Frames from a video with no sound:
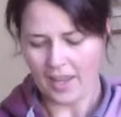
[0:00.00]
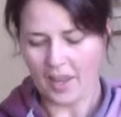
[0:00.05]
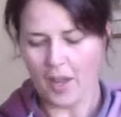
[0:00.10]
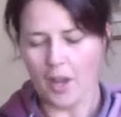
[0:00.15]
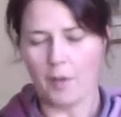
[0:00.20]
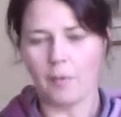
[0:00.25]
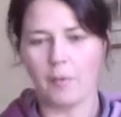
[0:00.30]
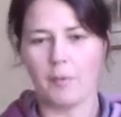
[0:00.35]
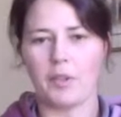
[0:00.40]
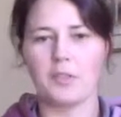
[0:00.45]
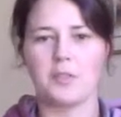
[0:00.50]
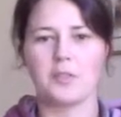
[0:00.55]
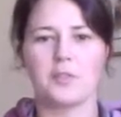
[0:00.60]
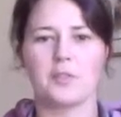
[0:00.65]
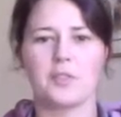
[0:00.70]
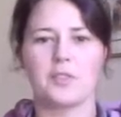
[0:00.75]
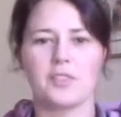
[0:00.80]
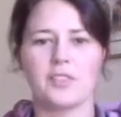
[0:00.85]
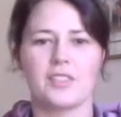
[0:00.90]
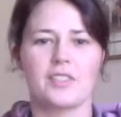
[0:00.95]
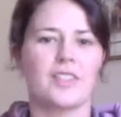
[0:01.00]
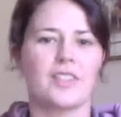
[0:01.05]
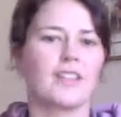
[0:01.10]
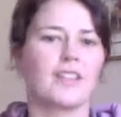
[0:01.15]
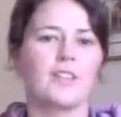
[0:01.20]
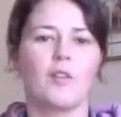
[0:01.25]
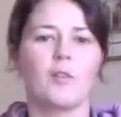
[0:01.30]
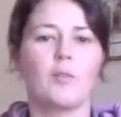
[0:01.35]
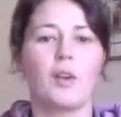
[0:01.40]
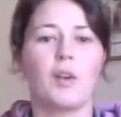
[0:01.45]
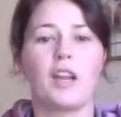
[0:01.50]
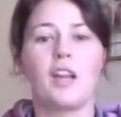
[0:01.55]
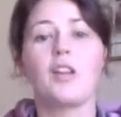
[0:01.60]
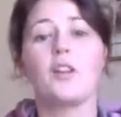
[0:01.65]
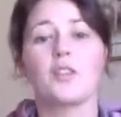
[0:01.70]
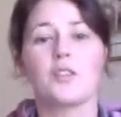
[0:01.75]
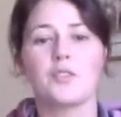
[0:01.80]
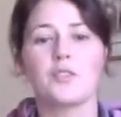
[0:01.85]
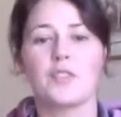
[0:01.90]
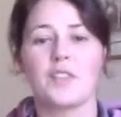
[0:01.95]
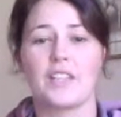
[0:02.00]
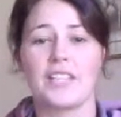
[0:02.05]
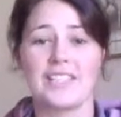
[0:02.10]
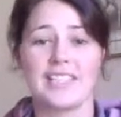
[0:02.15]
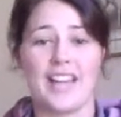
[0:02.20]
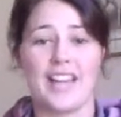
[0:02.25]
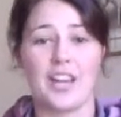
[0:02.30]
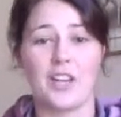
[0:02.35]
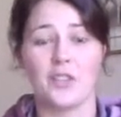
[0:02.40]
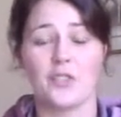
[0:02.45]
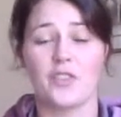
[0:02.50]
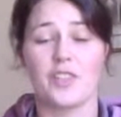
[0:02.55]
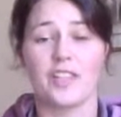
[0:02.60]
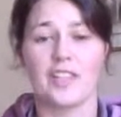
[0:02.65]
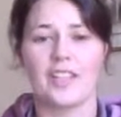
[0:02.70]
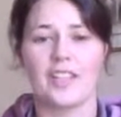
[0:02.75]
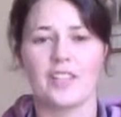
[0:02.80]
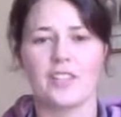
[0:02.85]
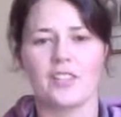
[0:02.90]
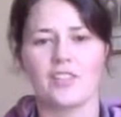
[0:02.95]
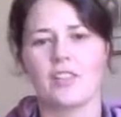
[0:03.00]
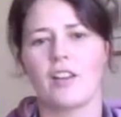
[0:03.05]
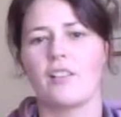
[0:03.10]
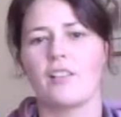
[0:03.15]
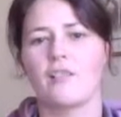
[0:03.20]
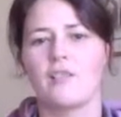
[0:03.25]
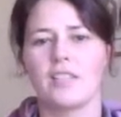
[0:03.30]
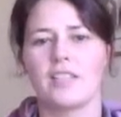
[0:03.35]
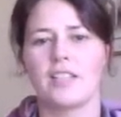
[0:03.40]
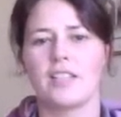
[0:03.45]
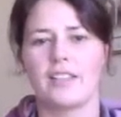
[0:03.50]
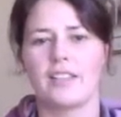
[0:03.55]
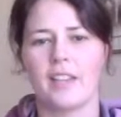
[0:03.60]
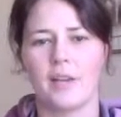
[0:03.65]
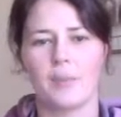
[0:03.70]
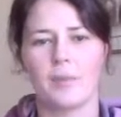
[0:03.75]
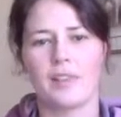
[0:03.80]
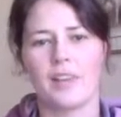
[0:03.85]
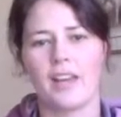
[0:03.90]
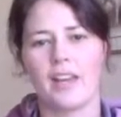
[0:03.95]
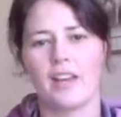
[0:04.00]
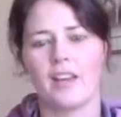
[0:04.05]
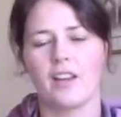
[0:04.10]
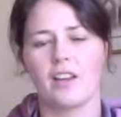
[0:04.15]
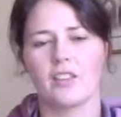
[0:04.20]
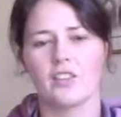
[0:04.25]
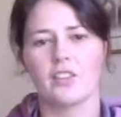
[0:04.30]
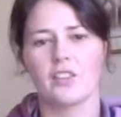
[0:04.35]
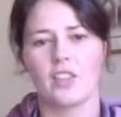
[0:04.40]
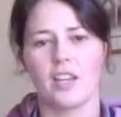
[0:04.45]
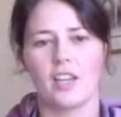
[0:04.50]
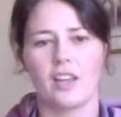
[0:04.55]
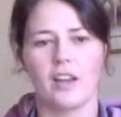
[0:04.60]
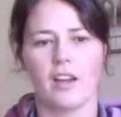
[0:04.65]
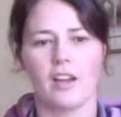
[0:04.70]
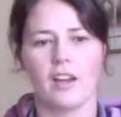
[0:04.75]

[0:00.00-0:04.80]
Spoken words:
I saw I looked for the stand really, because obviously they were there last year,